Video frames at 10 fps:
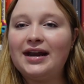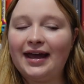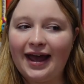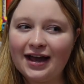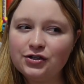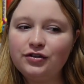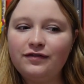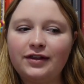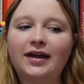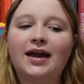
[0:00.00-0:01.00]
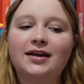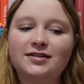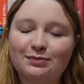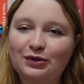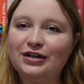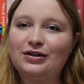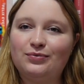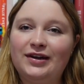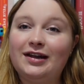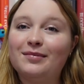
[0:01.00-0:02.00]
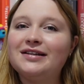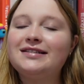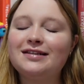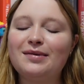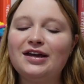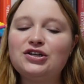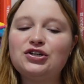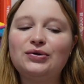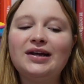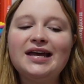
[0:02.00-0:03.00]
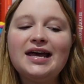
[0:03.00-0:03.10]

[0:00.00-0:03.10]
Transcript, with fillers: and I actually feel like I had some pretty good reading months in May and June.